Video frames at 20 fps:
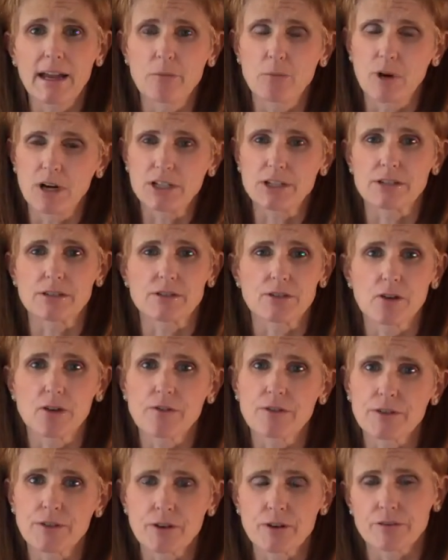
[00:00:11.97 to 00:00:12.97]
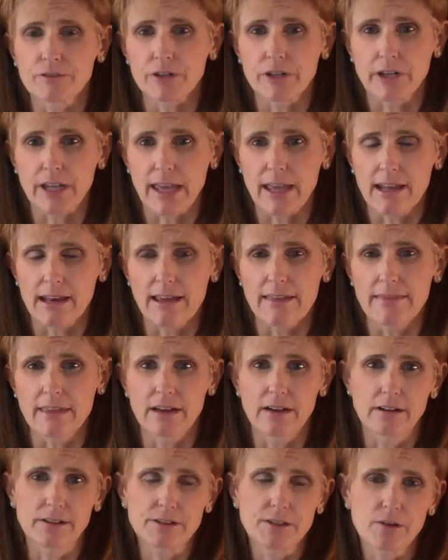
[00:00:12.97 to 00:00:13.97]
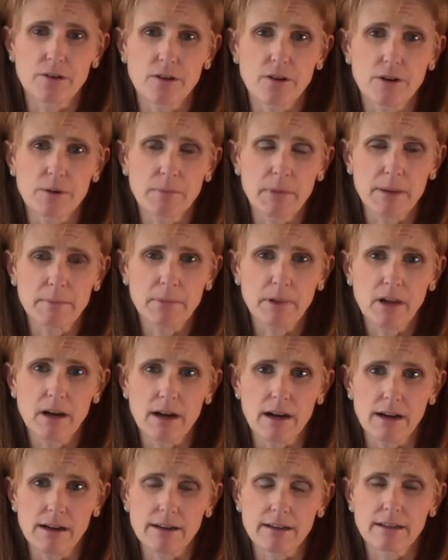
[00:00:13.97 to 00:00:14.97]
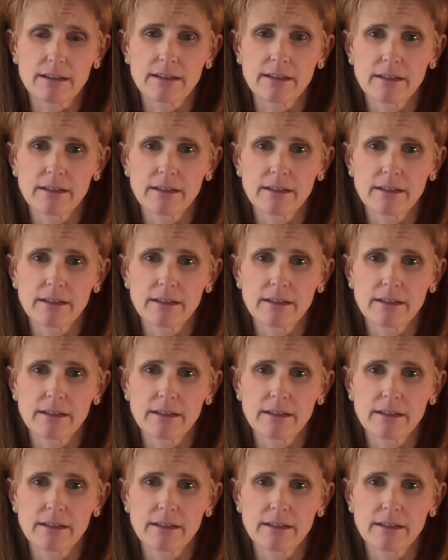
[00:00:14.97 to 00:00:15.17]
and watch this over and over again, and then also go to my blog,